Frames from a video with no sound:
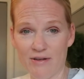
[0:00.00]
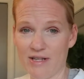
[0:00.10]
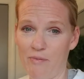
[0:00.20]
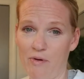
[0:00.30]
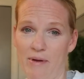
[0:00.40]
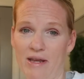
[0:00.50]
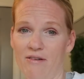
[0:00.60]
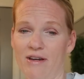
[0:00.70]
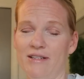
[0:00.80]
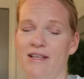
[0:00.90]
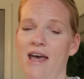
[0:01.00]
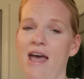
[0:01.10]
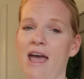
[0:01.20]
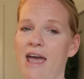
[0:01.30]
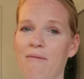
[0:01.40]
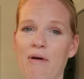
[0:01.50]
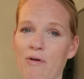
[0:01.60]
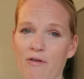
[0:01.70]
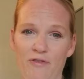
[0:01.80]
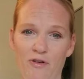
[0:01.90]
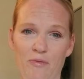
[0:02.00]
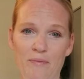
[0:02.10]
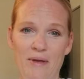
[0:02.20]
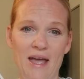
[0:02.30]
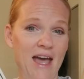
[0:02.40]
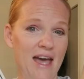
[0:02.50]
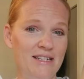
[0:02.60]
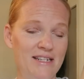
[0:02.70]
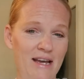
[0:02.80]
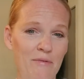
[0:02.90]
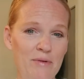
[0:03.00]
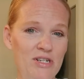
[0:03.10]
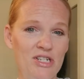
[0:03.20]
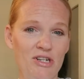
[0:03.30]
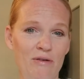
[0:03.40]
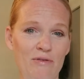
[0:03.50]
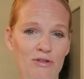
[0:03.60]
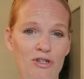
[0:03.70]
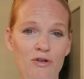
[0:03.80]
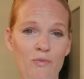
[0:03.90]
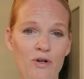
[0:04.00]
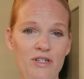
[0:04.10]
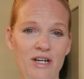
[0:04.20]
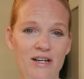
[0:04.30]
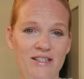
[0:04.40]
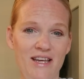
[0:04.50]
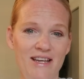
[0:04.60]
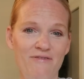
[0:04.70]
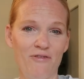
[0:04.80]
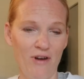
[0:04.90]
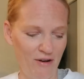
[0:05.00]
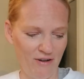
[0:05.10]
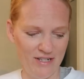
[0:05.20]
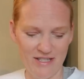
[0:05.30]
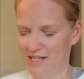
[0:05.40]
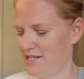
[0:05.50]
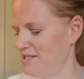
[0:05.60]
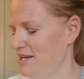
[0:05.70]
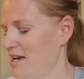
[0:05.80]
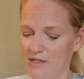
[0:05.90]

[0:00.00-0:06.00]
I was gonna put my earrings and my perfume and today I'm gonna be sharing with you two more Dossier fragrances.